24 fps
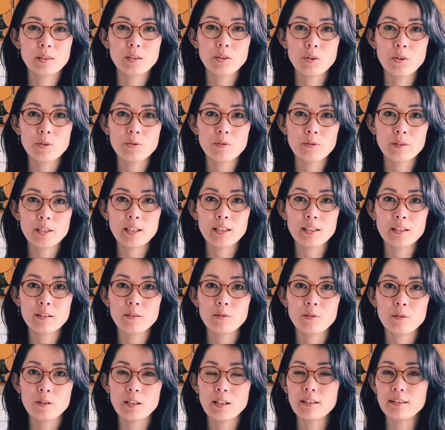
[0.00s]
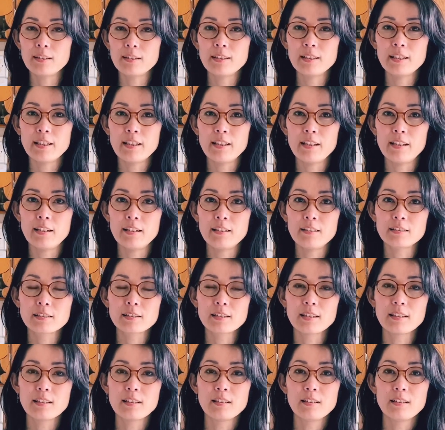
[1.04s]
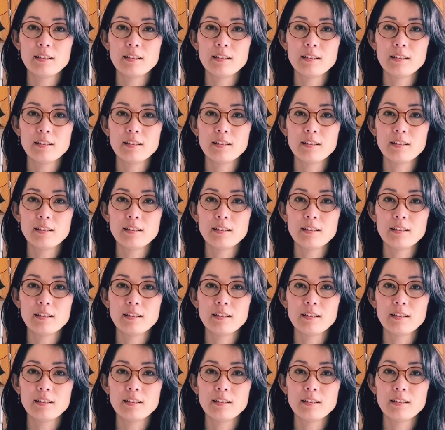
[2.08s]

knowing or ideas